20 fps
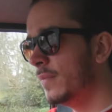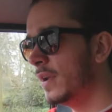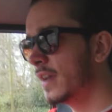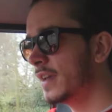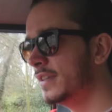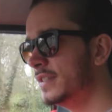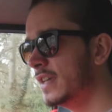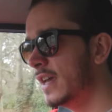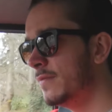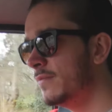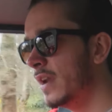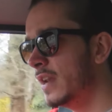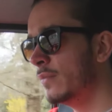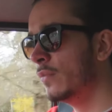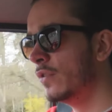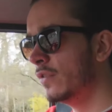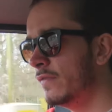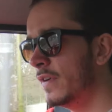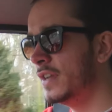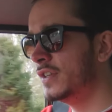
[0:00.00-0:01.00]
Like I said, many
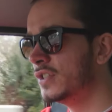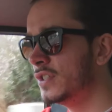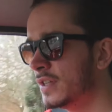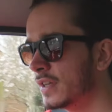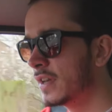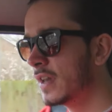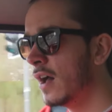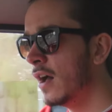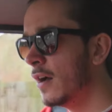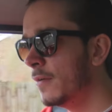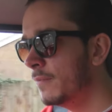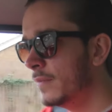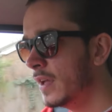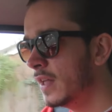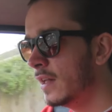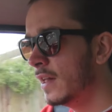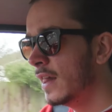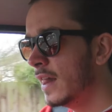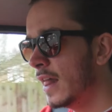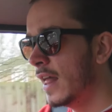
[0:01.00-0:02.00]
more adventures to come
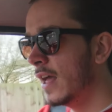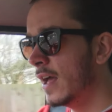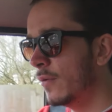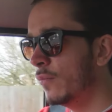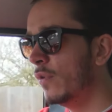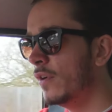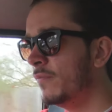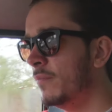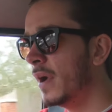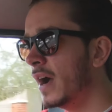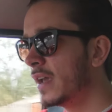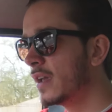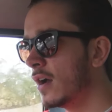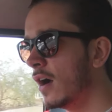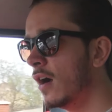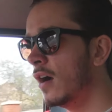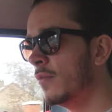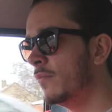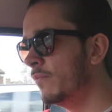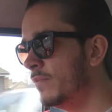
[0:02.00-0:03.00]
with my
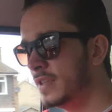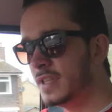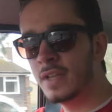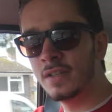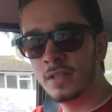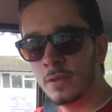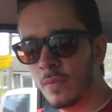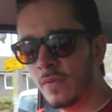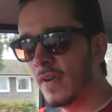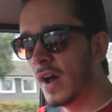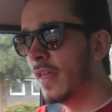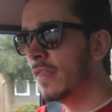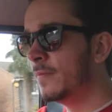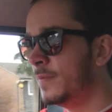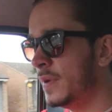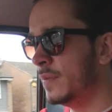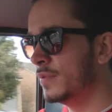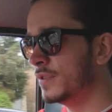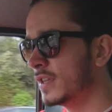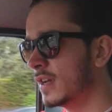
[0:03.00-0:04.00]
car and potentially with other
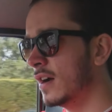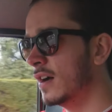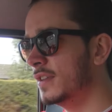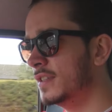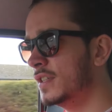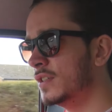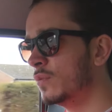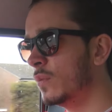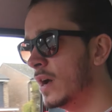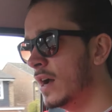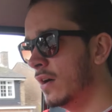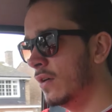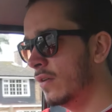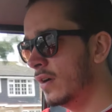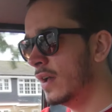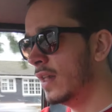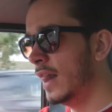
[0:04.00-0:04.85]
people's cars as well.